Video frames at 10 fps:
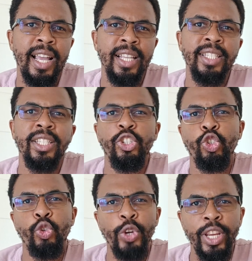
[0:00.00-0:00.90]
as the
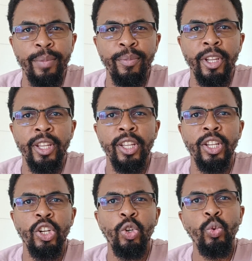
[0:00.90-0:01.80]
stream
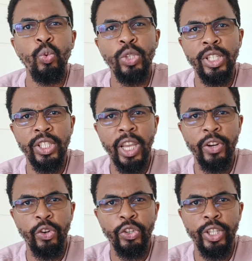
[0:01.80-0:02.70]
loses
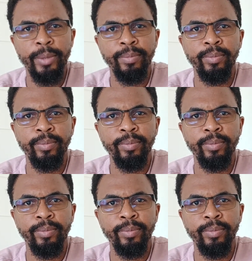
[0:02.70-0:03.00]
energy.